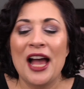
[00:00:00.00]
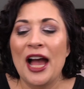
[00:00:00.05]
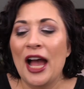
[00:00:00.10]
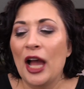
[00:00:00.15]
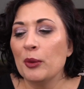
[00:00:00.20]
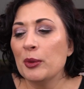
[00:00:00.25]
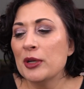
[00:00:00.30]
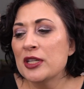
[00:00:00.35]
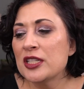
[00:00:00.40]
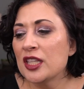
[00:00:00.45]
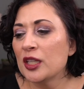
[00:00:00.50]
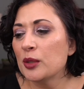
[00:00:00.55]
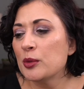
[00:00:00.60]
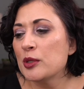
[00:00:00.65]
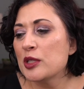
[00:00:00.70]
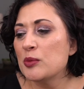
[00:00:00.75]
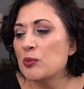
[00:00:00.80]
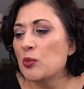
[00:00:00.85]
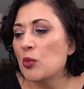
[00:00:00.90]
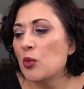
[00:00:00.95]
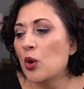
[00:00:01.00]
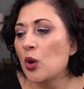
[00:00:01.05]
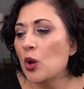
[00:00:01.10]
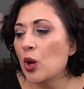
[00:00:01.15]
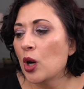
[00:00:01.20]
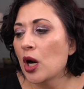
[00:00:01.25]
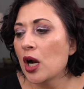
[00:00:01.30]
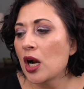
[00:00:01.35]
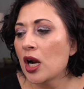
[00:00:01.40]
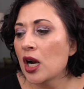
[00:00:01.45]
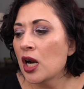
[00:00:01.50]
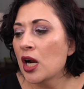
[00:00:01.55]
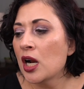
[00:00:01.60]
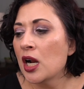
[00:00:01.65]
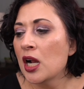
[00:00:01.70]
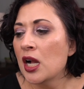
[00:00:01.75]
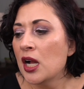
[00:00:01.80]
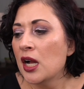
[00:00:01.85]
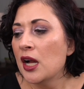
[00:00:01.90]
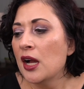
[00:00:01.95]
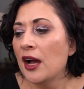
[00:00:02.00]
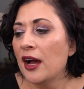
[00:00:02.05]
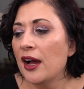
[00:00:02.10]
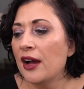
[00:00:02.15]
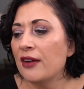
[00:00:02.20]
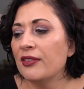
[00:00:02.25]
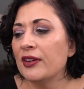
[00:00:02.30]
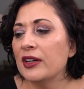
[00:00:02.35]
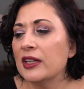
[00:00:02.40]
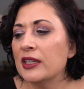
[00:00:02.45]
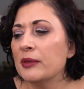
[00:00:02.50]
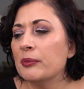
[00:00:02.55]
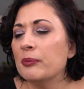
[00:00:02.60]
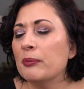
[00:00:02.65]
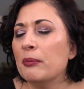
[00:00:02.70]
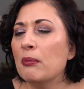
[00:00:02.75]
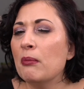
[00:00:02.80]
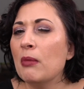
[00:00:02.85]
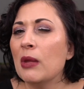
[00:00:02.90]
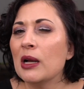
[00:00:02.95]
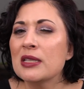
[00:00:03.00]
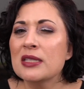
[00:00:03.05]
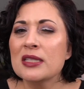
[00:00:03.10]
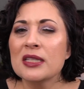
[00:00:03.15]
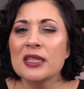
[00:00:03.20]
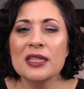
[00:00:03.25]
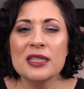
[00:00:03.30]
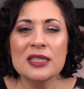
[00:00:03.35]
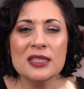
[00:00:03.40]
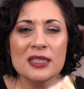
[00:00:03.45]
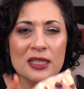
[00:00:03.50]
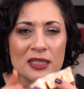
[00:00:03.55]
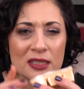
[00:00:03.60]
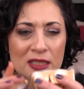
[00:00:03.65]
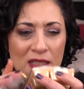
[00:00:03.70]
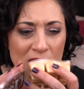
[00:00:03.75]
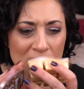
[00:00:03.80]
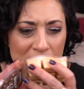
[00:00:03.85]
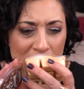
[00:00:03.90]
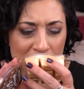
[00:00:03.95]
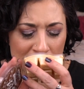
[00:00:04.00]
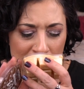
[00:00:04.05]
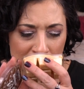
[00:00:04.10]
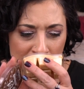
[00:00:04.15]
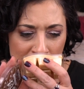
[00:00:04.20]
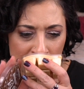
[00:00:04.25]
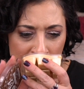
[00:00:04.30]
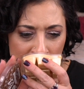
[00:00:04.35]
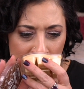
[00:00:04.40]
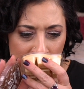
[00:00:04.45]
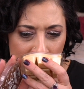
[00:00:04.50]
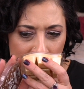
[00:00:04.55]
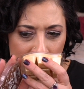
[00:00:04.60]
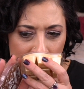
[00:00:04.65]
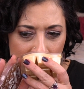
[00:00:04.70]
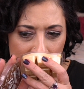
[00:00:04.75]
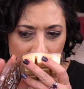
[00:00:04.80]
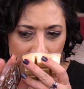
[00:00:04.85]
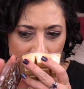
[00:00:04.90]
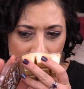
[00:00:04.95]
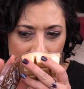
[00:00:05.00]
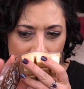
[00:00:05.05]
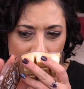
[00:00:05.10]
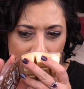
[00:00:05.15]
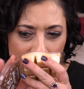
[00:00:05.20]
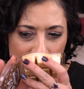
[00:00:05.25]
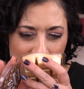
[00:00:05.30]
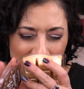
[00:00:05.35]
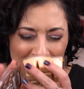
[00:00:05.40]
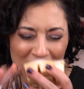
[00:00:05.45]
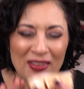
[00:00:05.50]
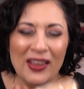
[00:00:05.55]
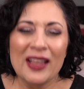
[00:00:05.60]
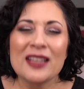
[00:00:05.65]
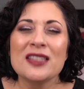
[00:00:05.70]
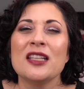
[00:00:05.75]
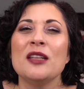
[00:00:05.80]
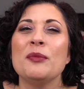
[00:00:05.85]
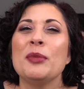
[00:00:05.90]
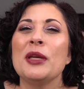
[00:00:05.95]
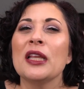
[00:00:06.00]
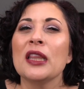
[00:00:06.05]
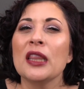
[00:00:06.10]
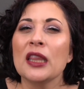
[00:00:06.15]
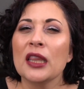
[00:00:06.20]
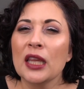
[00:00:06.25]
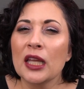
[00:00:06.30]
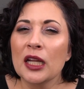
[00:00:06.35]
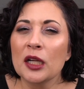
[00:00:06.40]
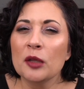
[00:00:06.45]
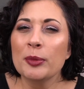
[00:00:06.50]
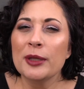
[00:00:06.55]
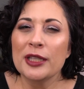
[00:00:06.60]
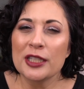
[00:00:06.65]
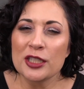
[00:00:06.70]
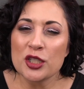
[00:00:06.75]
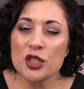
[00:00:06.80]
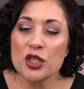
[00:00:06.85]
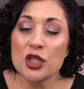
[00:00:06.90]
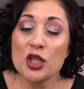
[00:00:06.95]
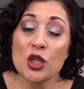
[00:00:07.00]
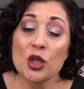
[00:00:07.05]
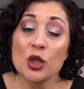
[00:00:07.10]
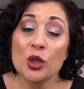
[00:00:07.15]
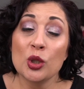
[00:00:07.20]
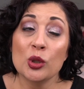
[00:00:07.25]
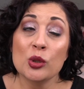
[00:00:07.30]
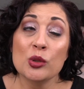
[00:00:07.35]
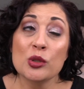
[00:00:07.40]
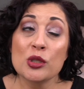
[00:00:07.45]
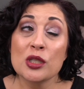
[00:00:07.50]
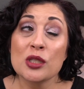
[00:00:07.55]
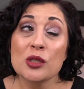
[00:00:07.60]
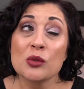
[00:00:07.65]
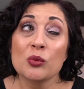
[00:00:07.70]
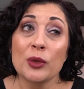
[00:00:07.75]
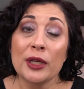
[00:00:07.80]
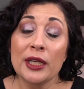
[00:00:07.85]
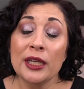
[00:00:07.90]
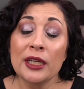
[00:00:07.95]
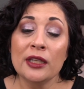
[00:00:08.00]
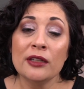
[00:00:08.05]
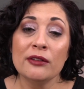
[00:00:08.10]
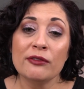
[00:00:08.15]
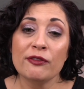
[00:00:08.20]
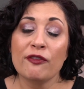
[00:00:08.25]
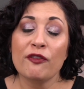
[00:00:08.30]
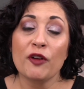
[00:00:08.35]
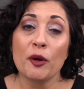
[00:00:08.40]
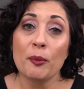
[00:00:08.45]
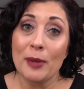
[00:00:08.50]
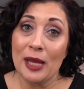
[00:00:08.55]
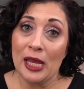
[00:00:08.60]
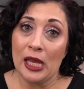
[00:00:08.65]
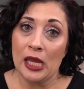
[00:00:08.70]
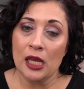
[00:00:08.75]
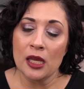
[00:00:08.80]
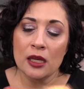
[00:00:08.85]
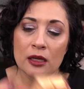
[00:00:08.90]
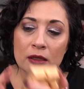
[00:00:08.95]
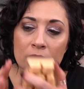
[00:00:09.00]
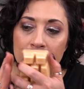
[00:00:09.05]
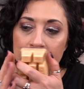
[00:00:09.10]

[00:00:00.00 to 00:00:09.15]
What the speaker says: I wish there was more of a musky scent to this. I think it's going to be a little bit too sweet for me.